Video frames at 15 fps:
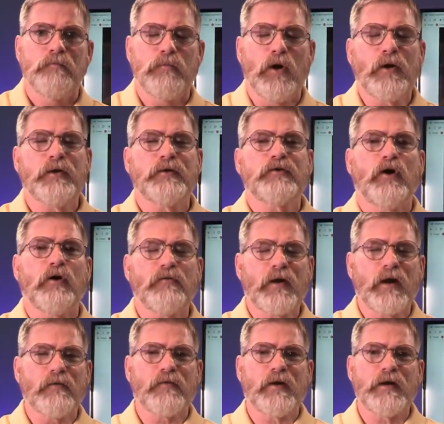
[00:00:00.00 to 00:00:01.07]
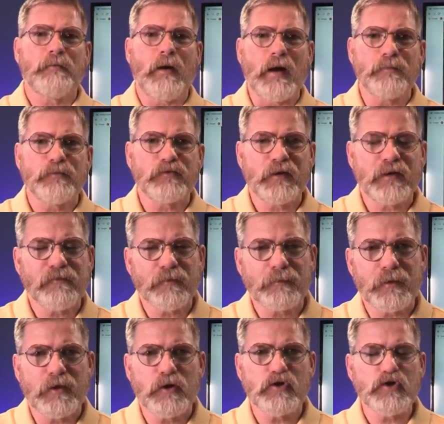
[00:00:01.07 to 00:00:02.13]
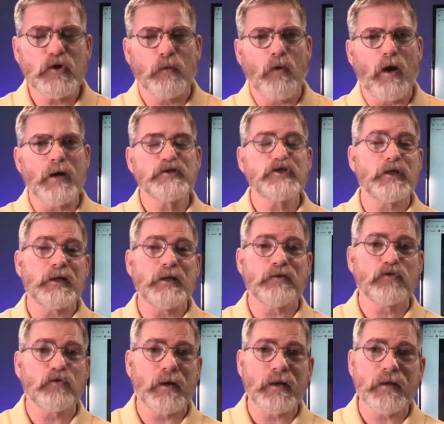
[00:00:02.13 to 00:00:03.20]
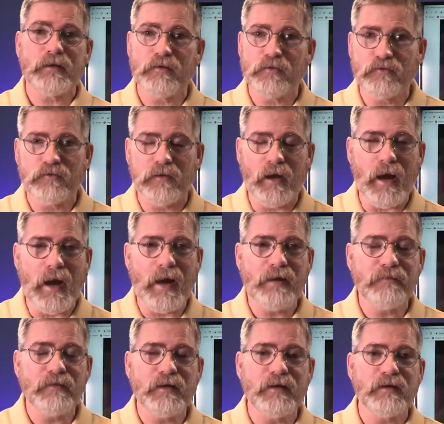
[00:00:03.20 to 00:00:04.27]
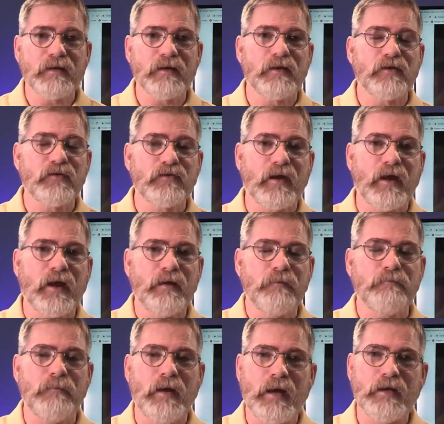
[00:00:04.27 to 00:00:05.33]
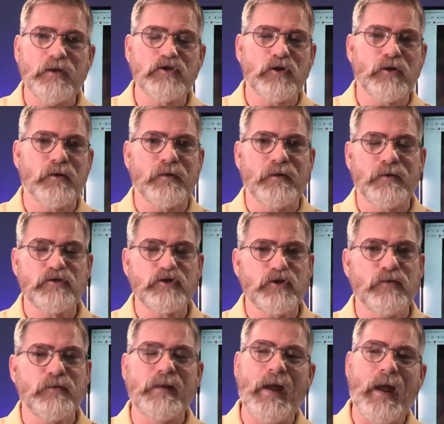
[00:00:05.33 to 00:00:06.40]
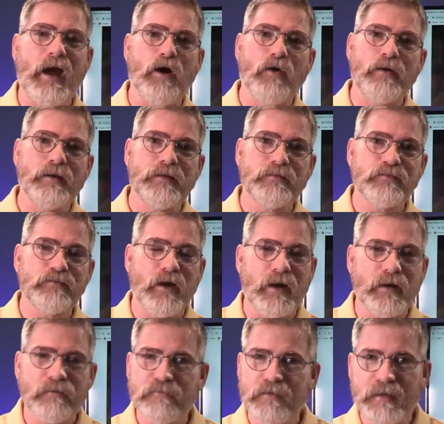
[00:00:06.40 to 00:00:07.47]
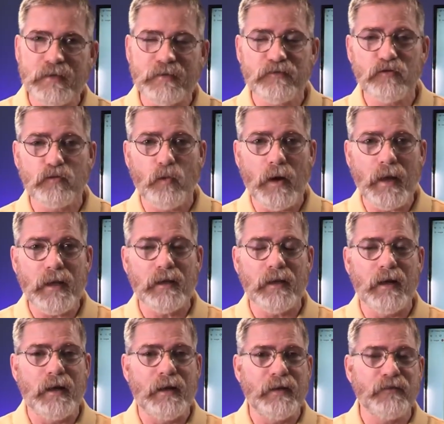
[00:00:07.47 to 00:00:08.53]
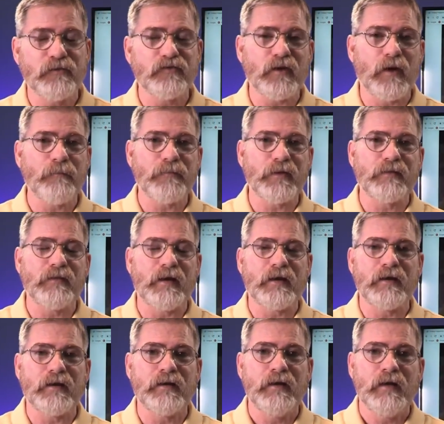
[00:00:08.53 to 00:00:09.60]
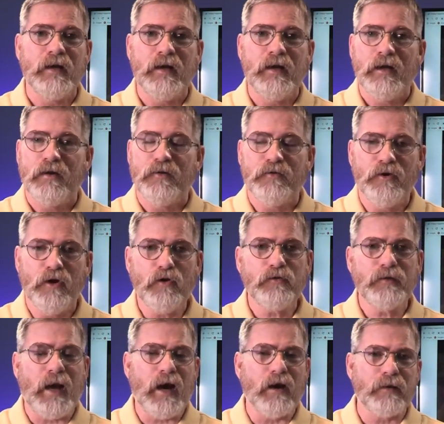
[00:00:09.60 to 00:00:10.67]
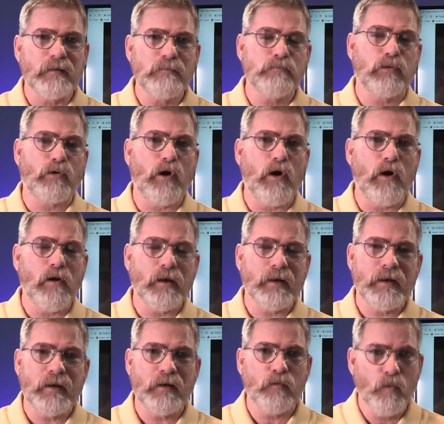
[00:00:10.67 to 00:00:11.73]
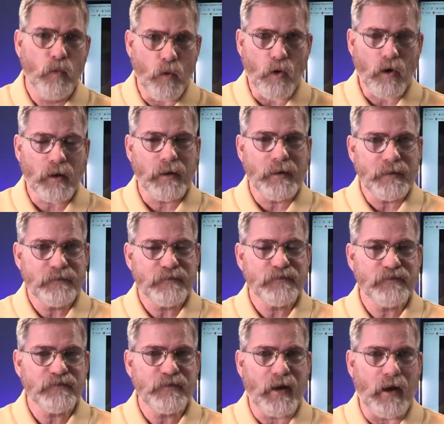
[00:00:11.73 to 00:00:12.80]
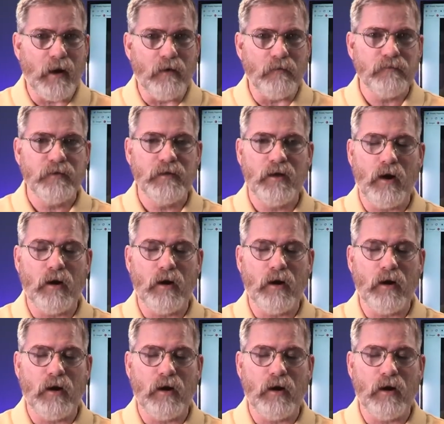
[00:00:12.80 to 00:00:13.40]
Bucket Elf covering. I'm Stephen Benoon. You're watching Israeli News Live. It is a major issue now inside of Venezuela and something that could no doubt embroil in a war itself.